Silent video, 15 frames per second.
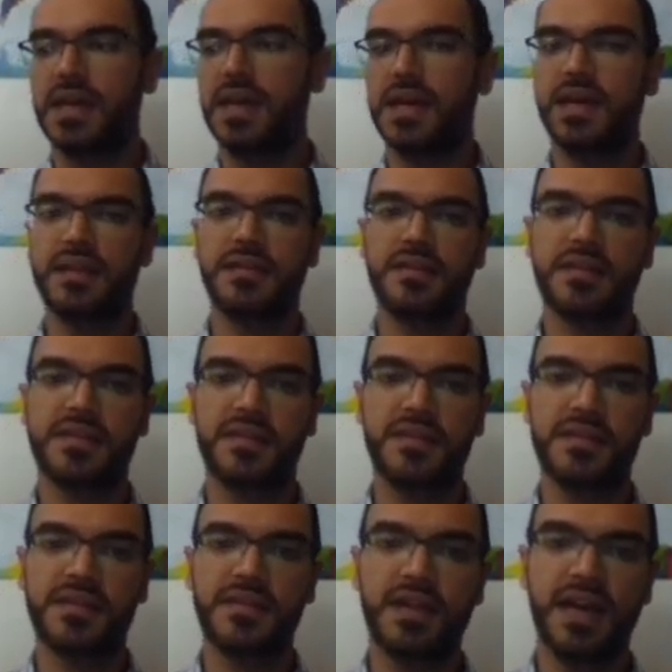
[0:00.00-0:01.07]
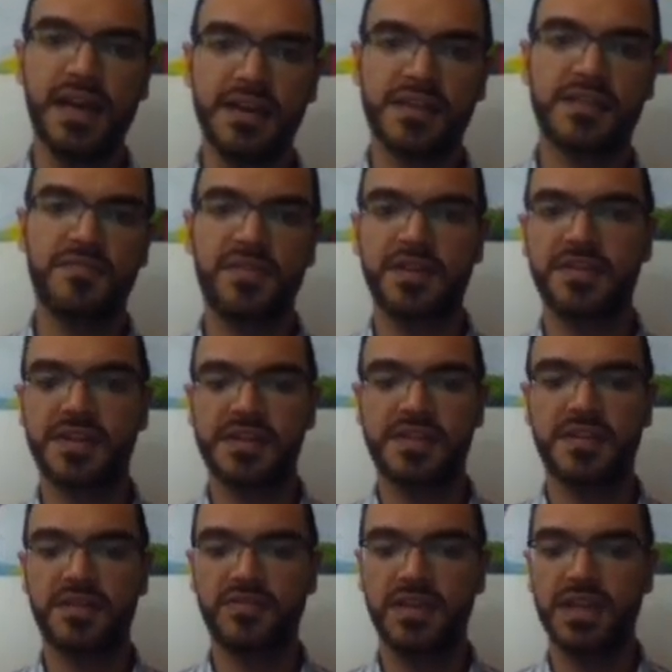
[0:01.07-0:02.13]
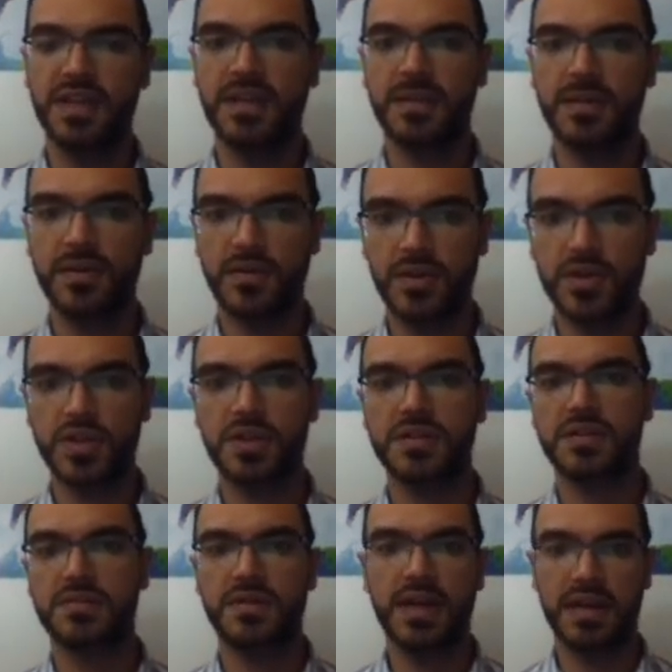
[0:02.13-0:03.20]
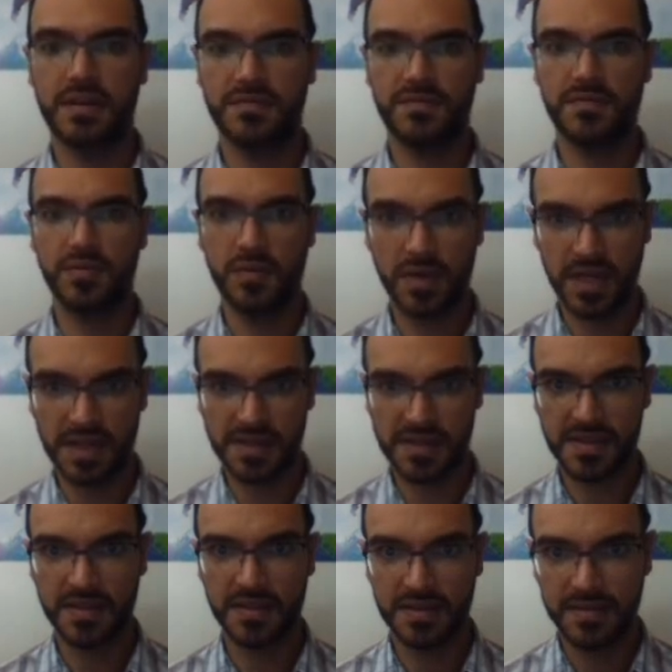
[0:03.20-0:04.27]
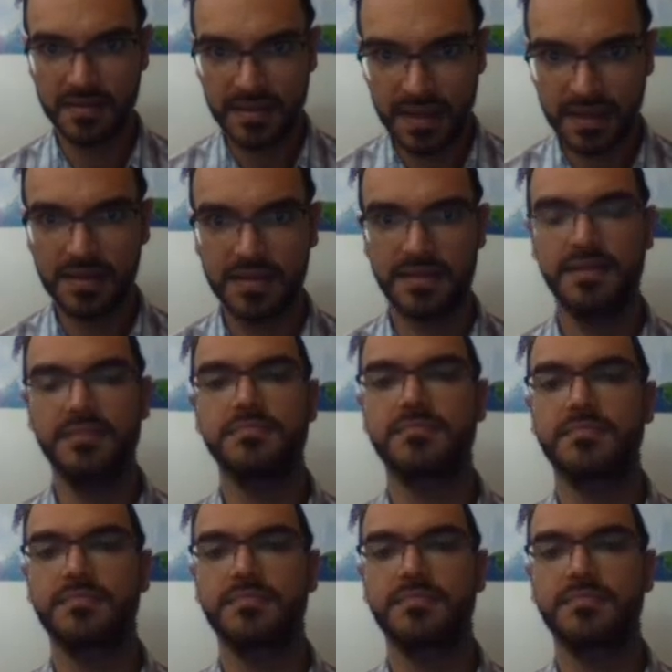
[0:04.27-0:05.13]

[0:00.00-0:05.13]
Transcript: And since the highest vertex degree in the original graph was delta,